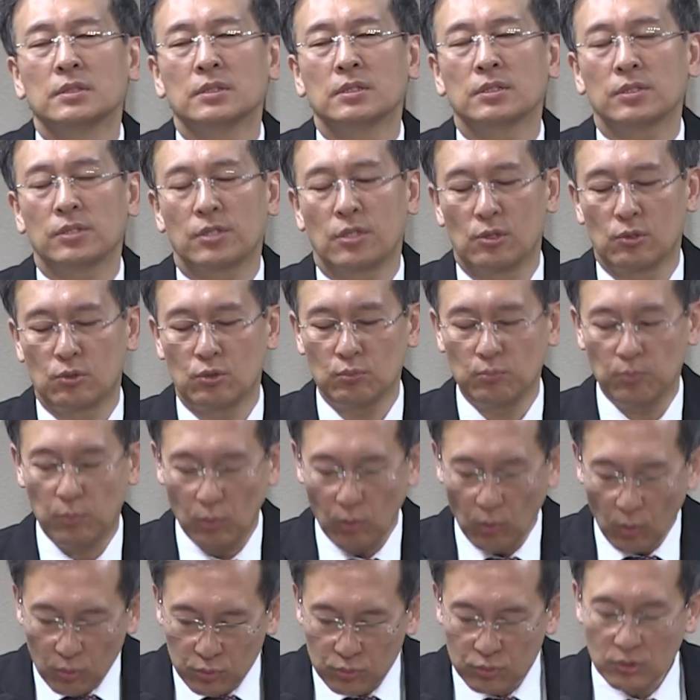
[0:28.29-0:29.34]
which is
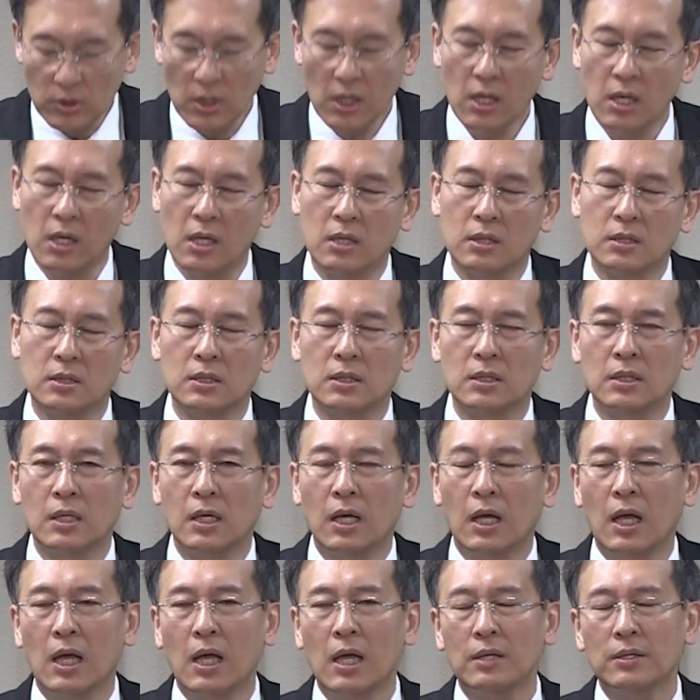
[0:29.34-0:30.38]
that all things come
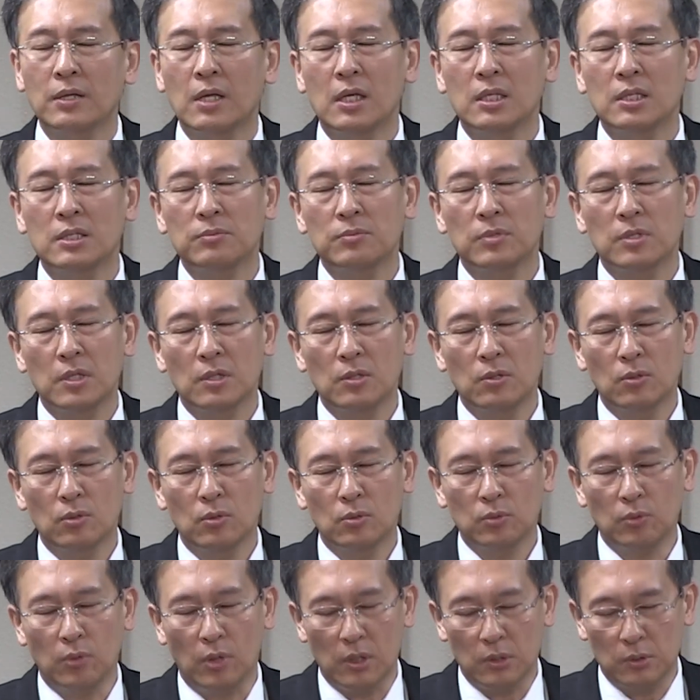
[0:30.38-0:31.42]
from God
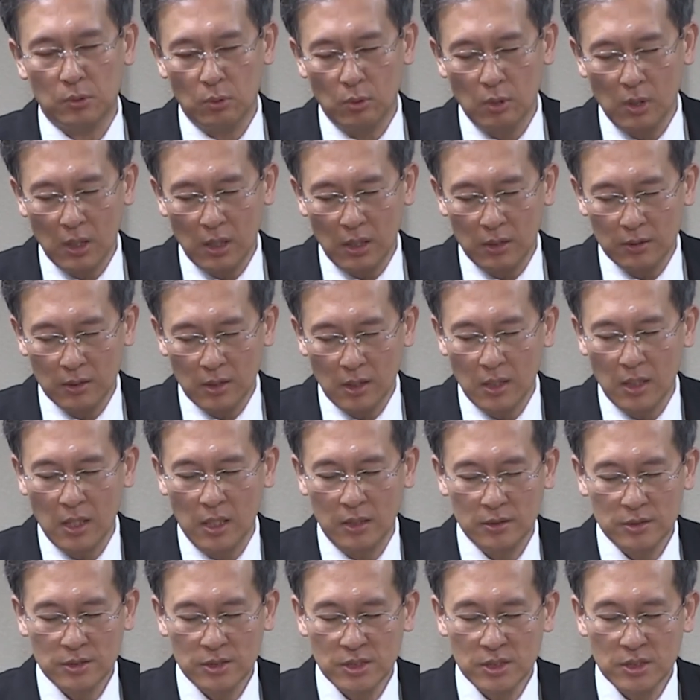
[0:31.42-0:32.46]
and will
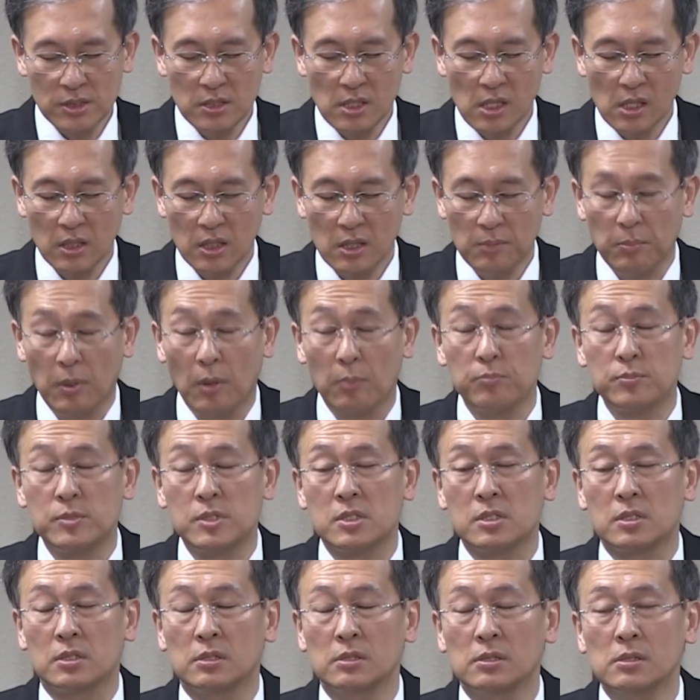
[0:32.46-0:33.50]
eventually
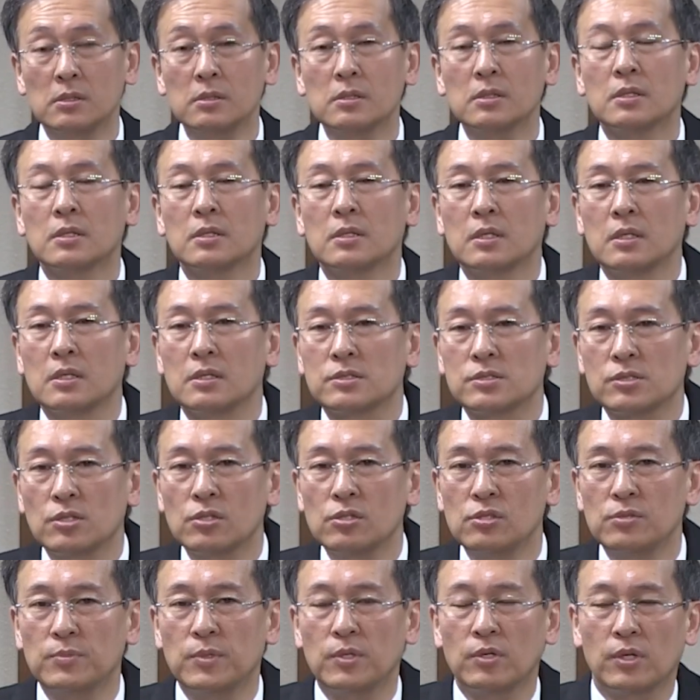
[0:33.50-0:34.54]
return to
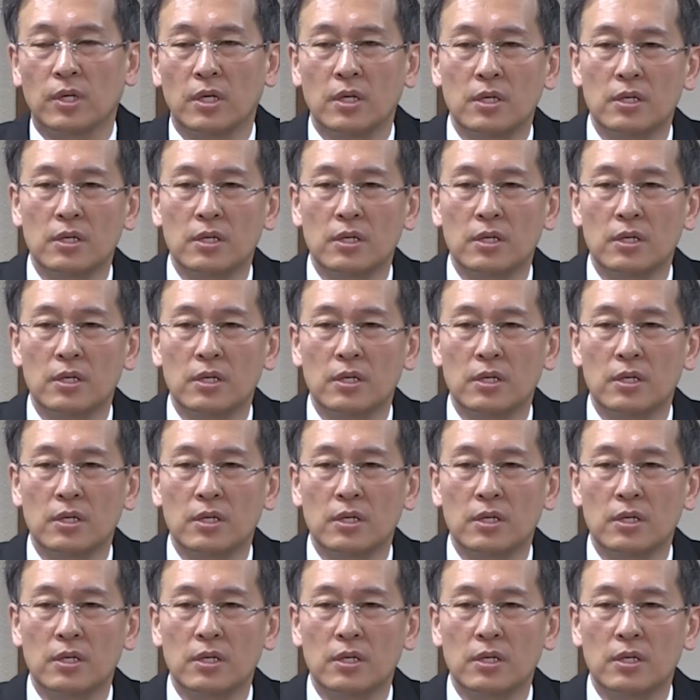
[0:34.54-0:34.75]
God.